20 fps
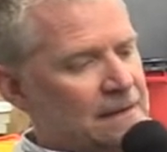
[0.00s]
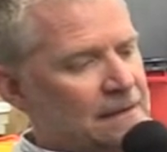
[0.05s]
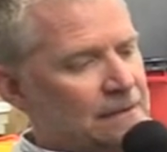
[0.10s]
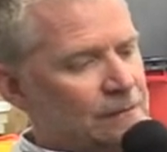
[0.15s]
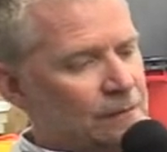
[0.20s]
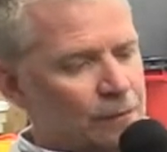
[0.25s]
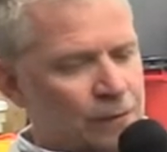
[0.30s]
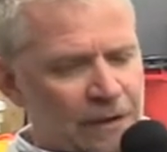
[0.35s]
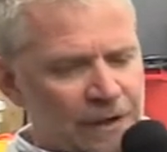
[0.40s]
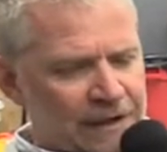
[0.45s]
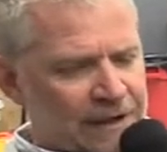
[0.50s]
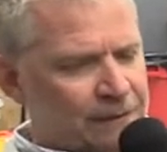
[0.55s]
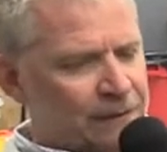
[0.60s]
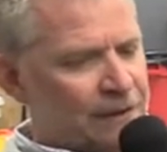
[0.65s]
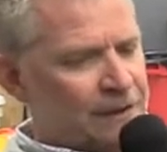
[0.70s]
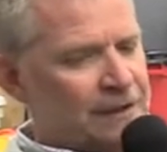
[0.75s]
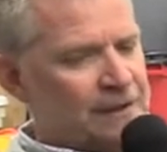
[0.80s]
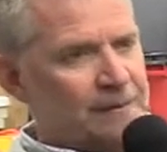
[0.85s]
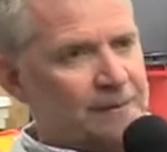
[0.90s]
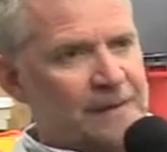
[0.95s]
really,
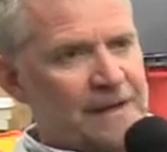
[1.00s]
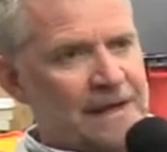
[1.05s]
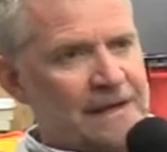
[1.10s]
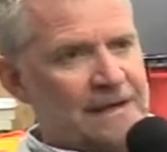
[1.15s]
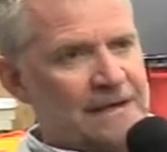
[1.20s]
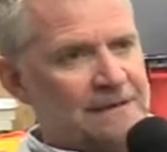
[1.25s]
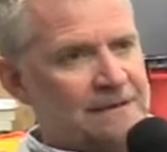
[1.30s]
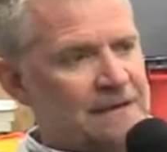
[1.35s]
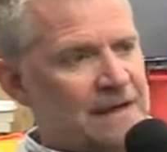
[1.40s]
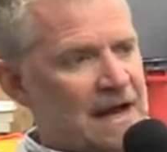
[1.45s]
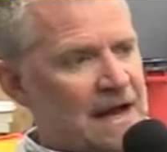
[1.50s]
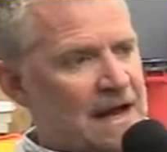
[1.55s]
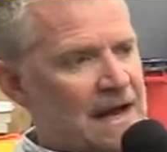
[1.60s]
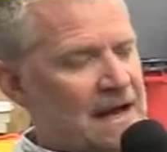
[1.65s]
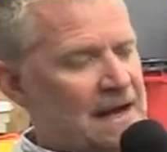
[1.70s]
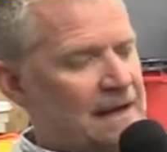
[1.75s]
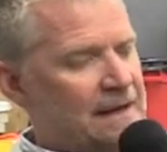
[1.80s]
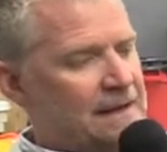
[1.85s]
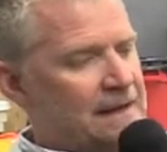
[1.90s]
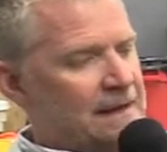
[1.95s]
really competitive
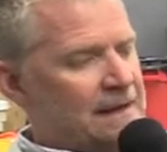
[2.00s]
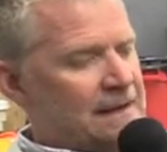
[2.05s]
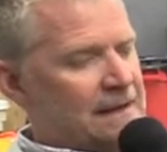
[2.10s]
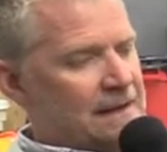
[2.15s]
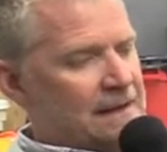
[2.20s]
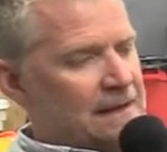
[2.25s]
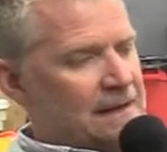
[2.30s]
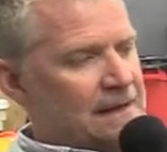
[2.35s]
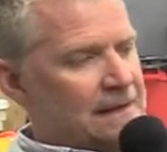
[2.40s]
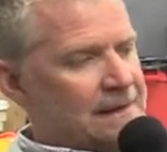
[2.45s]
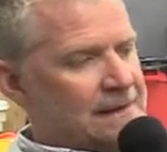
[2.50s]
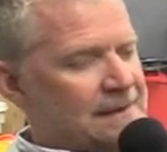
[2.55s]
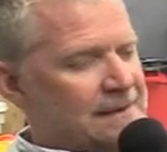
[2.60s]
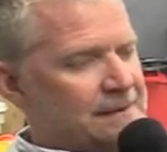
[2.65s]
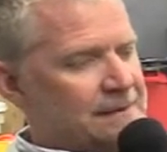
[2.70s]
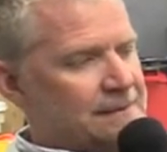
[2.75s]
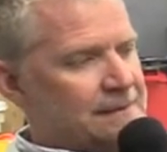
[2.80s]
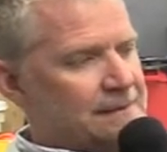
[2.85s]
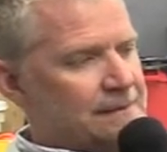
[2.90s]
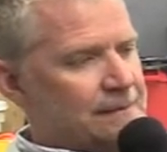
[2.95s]
guy.
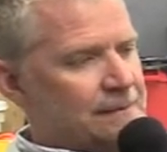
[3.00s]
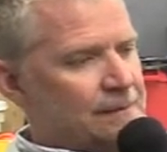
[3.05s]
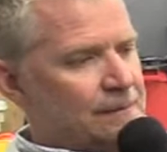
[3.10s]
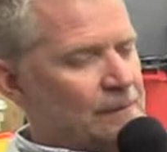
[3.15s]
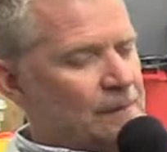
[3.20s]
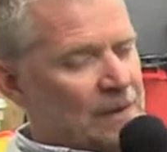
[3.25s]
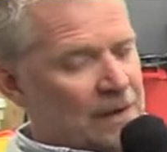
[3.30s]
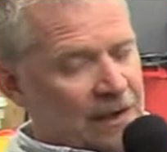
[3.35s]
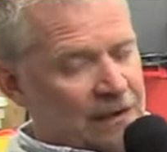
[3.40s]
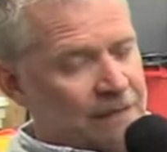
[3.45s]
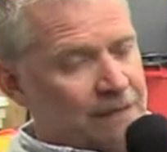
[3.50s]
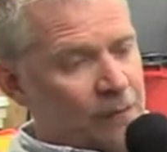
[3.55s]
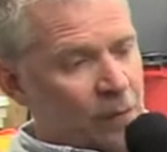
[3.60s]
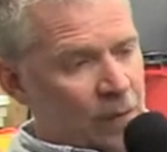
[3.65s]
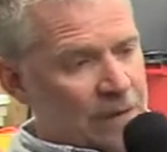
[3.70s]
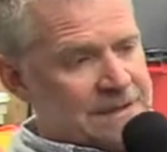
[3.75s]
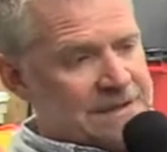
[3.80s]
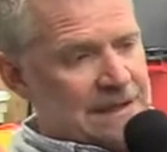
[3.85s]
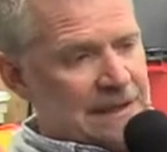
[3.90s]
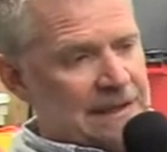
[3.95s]
But
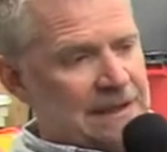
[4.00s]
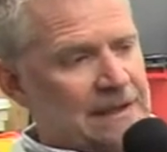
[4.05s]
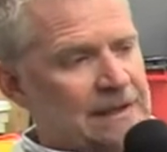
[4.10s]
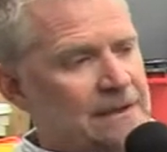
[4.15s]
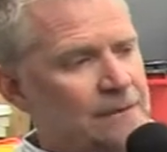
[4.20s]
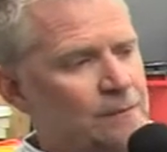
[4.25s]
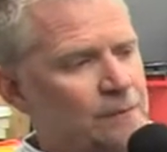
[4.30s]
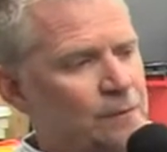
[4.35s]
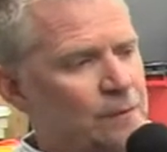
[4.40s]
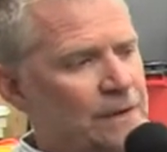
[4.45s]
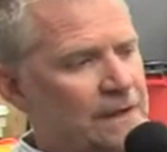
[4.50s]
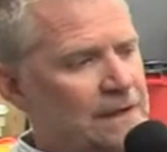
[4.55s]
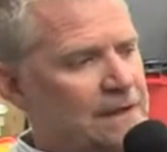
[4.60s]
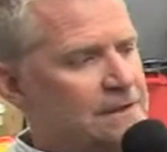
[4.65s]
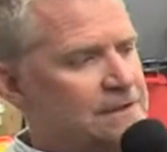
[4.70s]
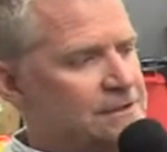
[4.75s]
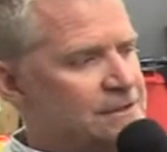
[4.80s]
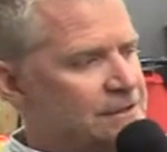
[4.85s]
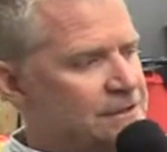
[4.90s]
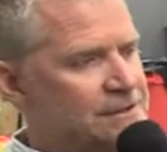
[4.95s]
unfortunately,
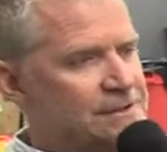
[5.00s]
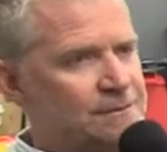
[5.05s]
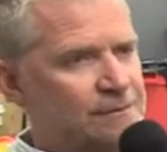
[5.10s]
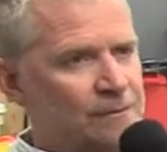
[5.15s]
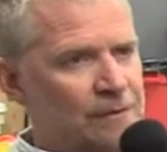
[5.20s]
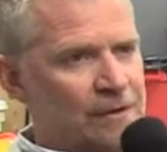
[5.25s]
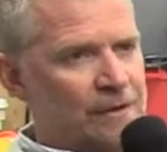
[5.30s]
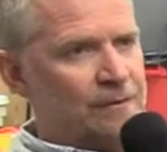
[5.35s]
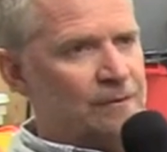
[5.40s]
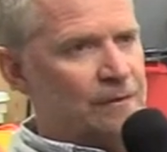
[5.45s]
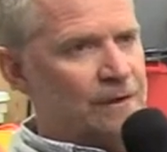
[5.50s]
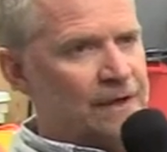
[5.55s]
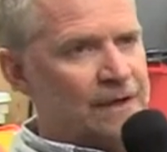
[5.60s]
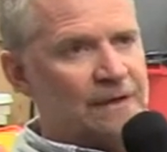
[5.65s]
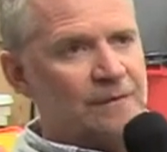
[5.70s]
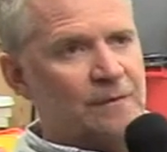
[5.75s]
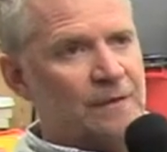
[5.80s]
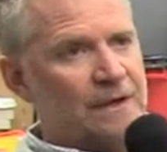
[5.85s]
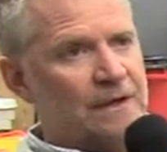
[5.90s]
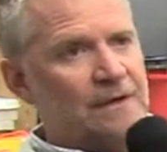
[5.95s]
we just weren't
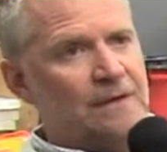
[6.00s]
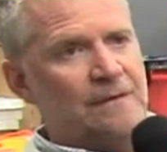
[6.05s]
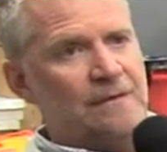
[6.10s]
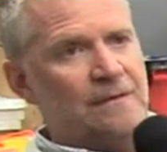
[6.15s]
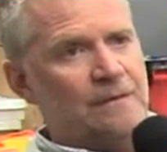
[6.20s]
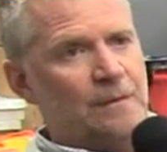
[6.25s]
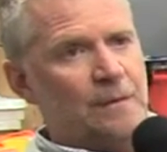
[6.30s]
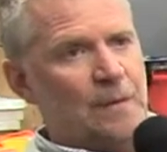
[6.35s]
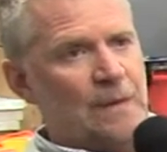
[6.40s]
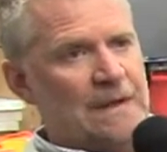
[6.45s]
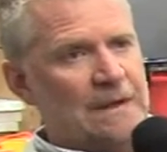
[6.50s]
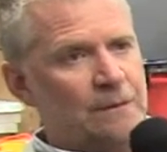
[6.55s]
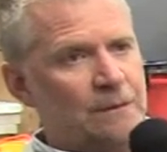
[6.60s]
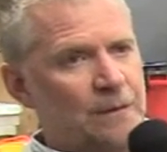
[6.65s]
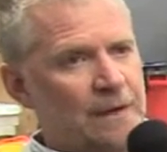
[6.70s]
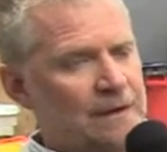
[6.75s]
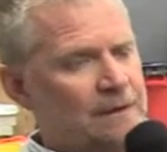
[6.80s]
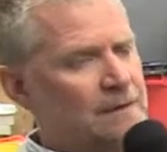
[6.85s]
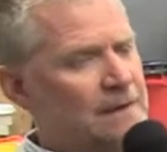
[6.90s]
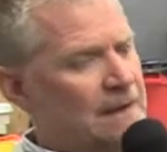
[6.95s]
running well. We
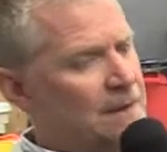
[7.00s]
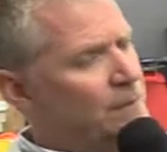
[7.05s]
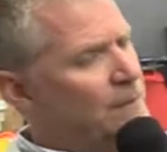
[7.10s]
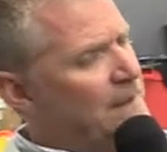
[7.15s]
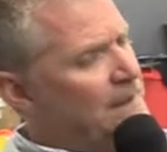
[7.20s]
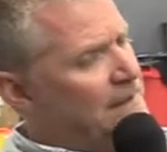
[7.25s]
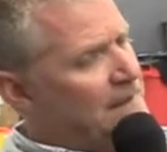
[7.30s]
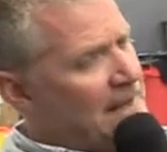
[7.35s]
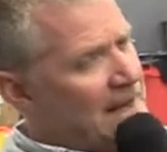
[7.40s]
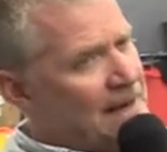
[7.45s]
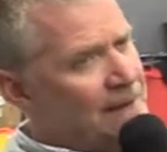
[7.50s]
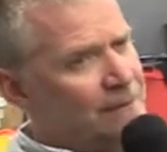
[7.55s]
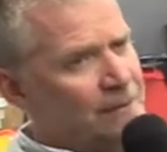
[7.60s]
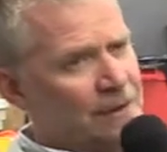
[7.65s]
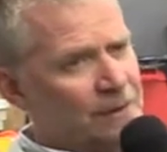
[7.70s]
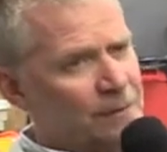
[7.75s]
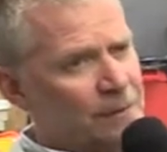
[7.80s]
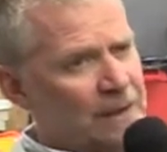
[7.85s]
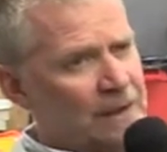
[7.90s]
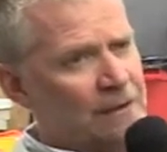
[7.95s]
had not
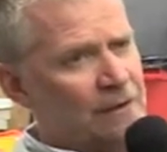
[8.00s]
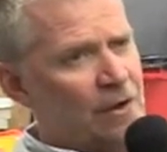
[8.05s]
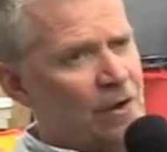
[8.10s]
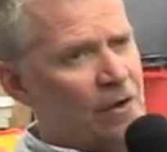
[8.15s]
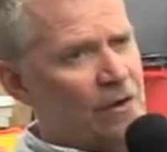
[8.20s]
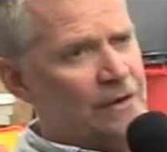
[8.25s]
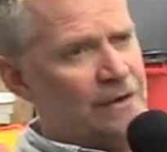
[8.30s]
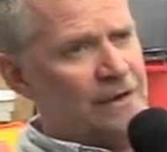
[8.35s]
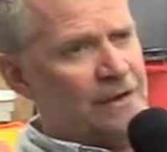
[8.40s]
run well long